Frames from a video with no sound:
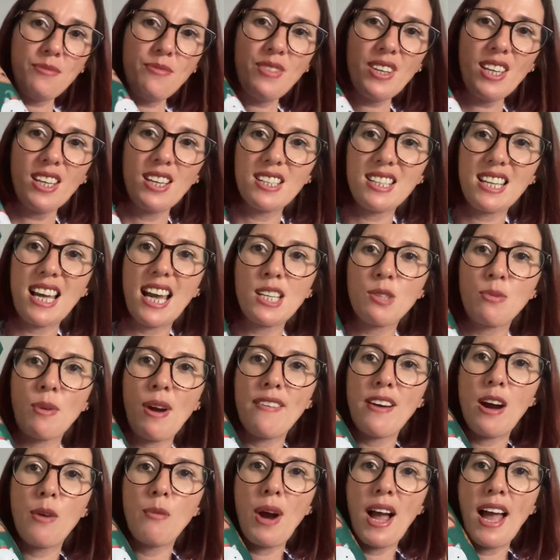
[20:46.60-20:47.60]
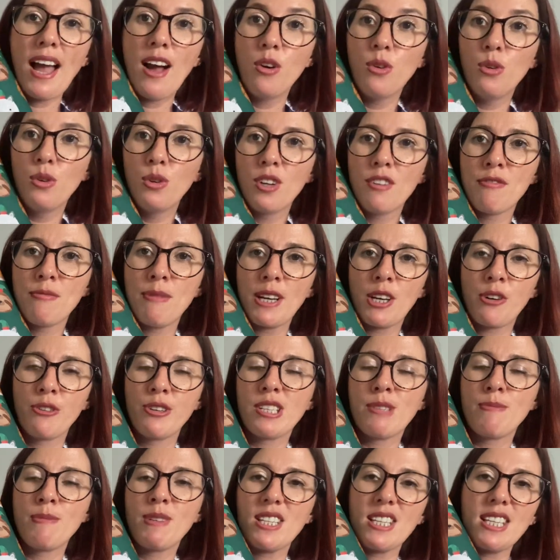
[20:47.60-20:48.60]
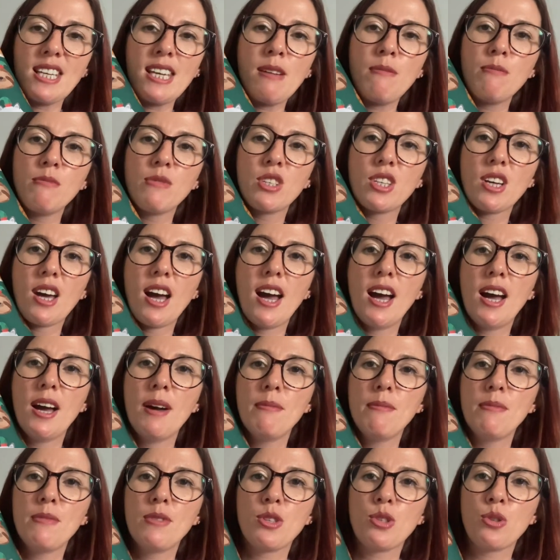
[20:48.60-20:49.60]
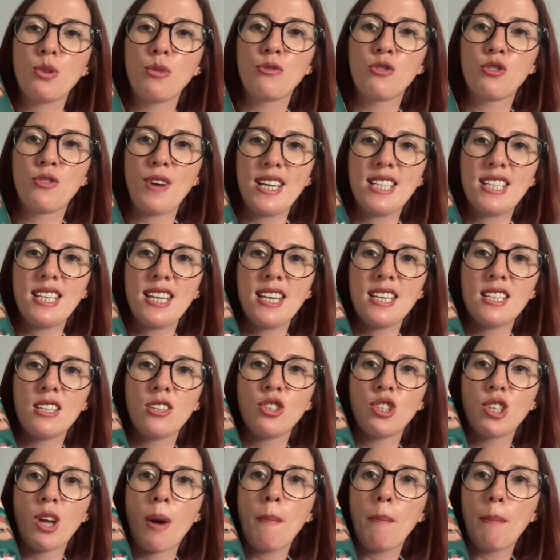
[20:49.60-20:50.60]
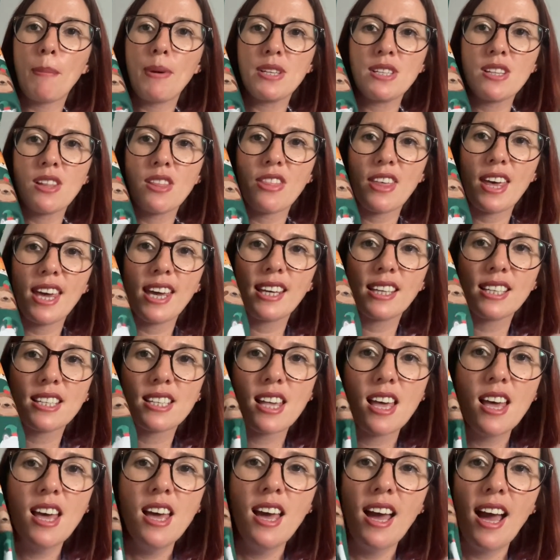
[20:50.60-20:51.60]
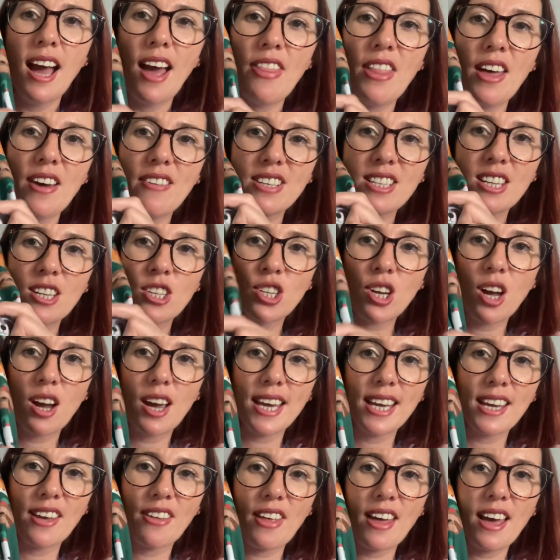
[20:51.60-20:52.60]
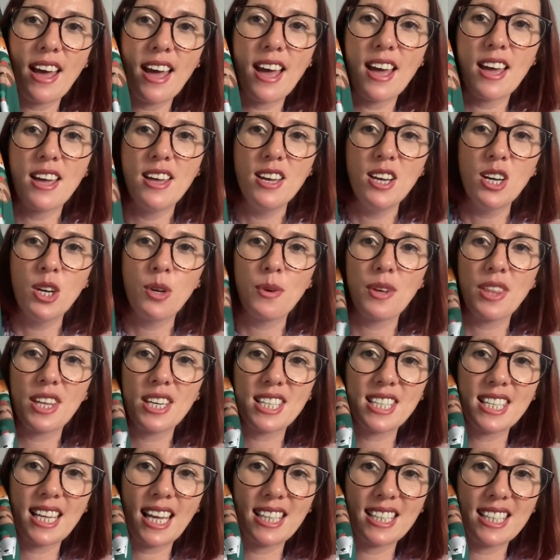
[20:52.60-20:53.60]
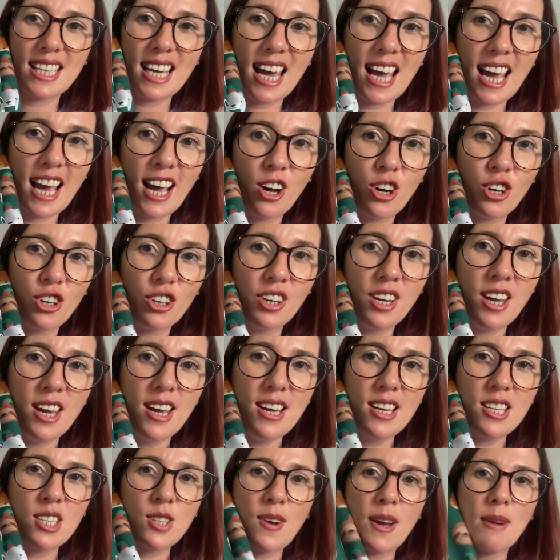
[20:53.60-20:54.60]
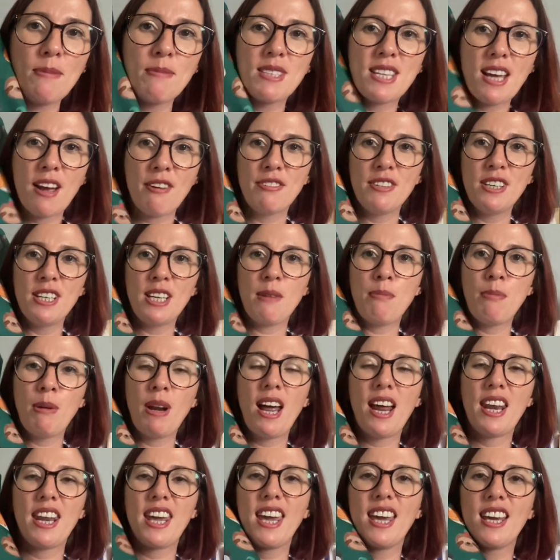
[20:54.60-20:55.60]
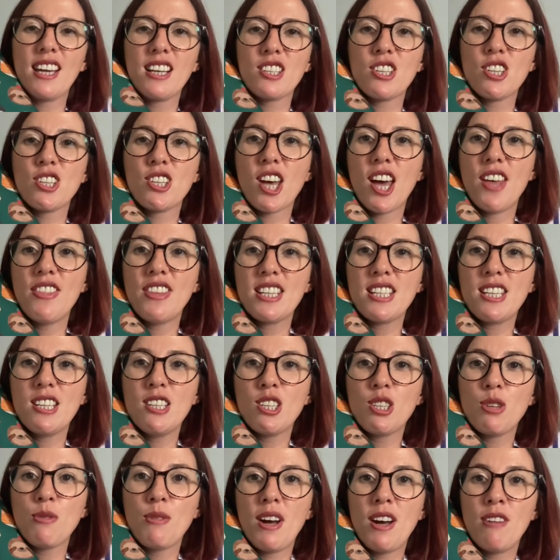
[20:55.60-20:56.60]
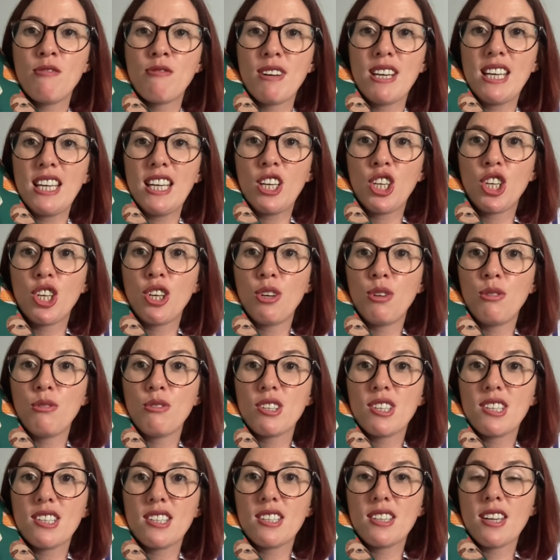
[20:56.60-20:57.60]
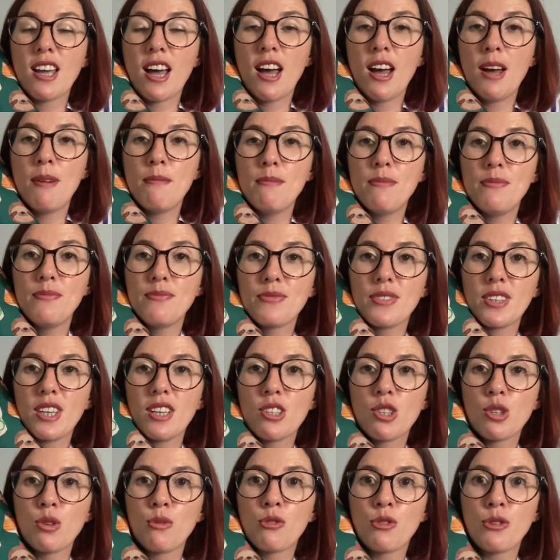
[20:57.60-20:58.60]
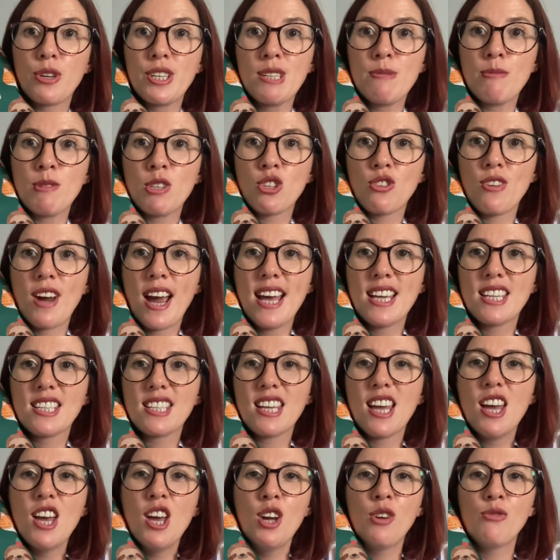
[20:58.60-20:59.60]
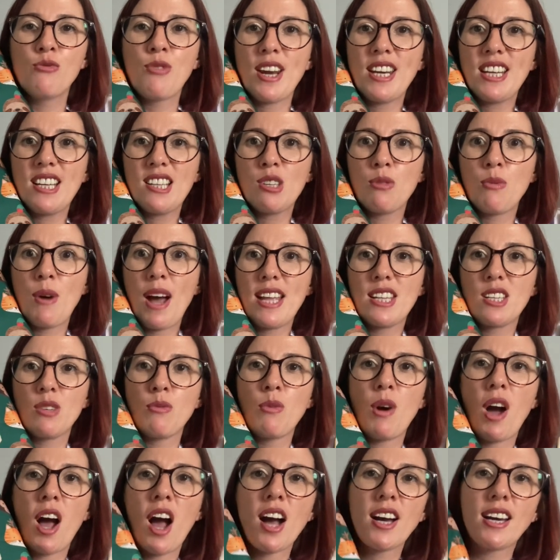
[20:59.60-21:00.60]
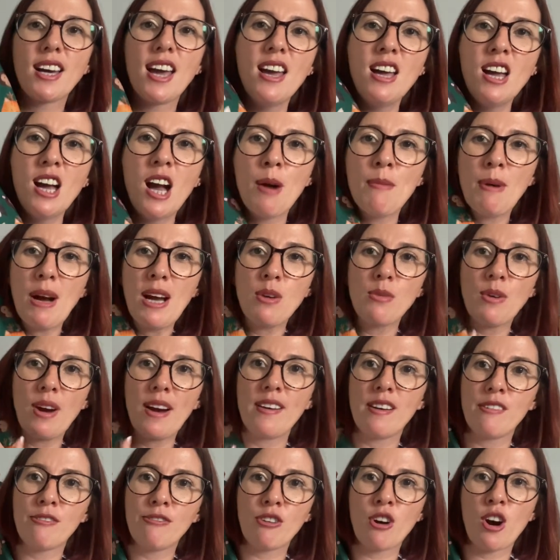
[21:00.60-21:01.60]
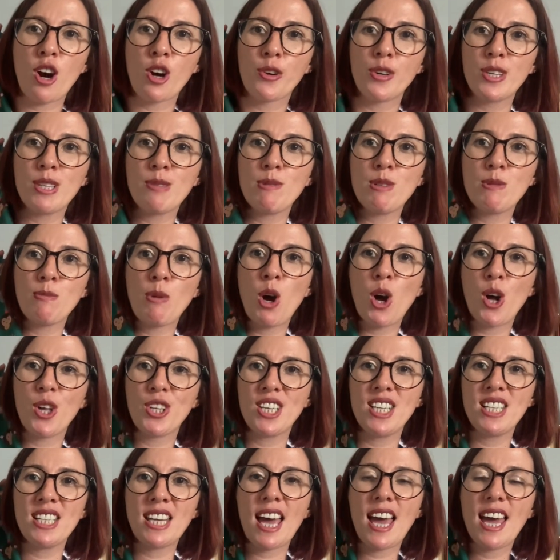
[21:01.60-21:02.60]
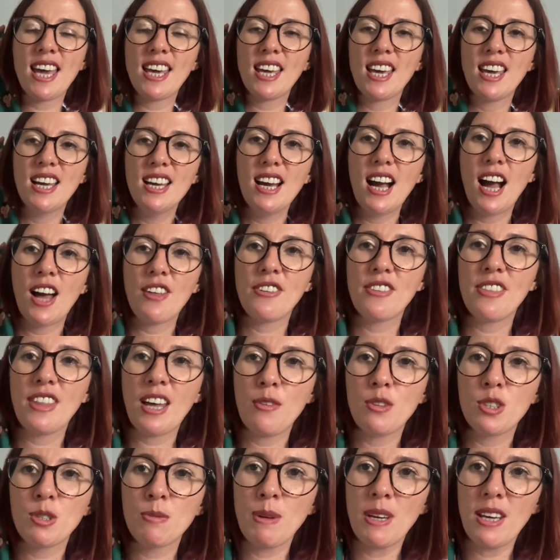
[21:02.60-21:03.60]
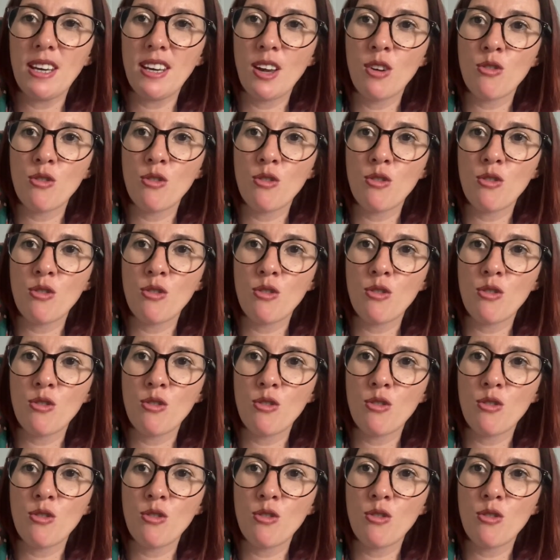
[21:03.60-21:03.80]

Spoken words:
because that's where I wear all of my Christmas themed sort of dresses and jumpers and things. And there is a tiger bear with a Santa hat on. So I'm definitely planning to turn this into a really cute sort of Christmas dress ready to wear to work. I might wear it for our Christmas party day. I think that would be